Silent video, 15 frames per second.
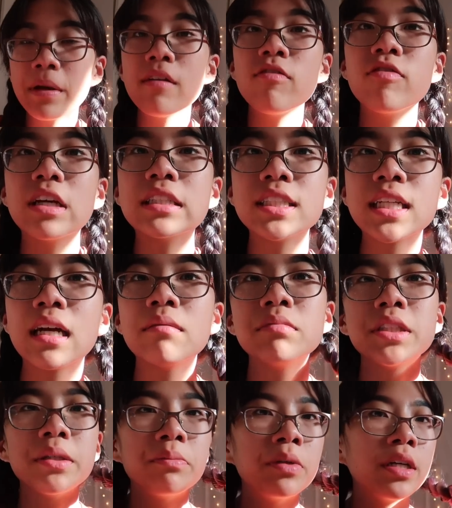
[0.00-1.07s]
I'm gonna
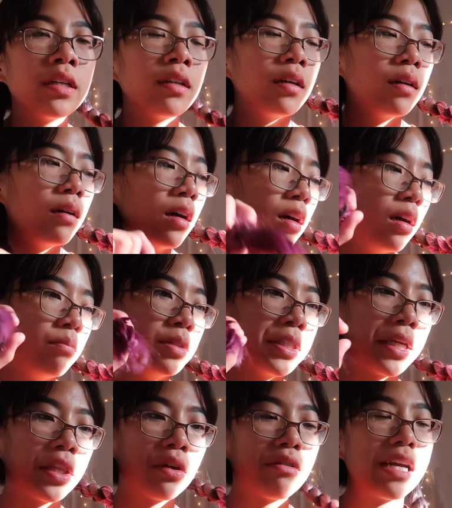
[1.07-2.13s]
FaceTime someone um
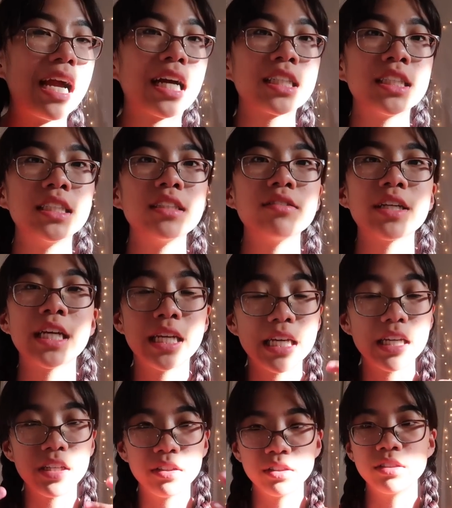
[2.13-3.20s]
to get their reaction so I could
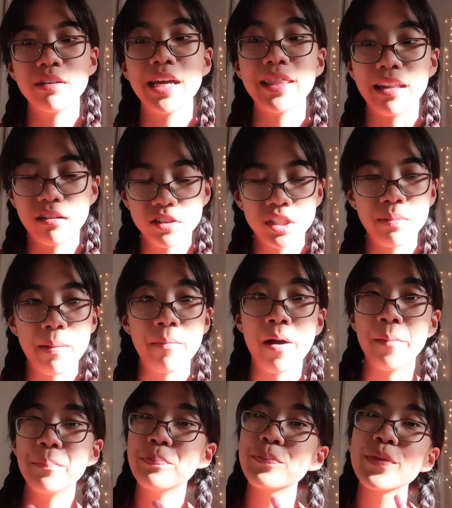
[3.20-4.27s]
get used to it, and then I'll tell my
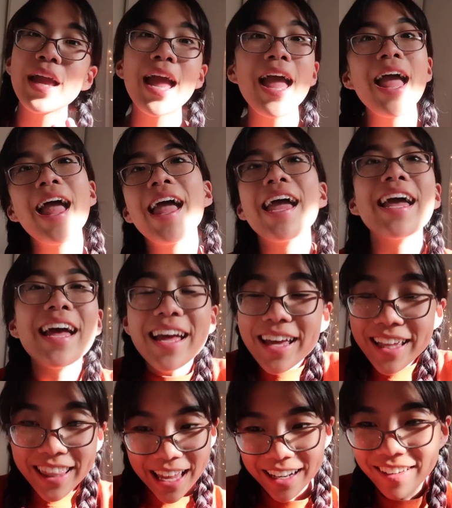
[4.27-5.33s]
mom
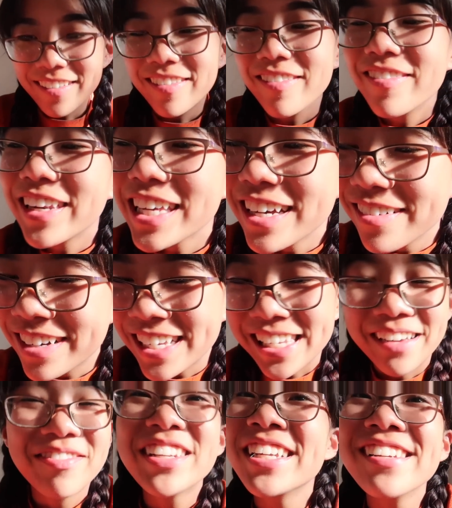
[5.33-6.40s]
in the end of the video because
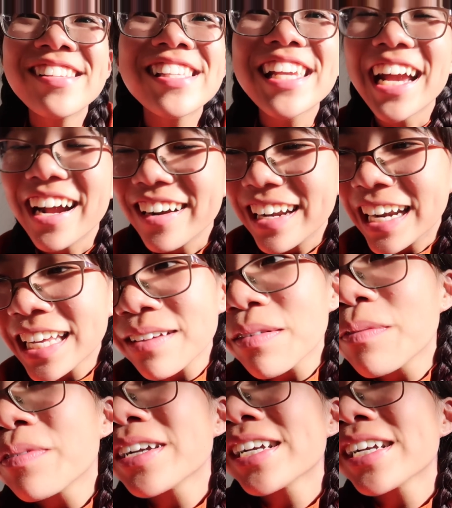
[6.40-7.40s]
I'm too scared and I keep on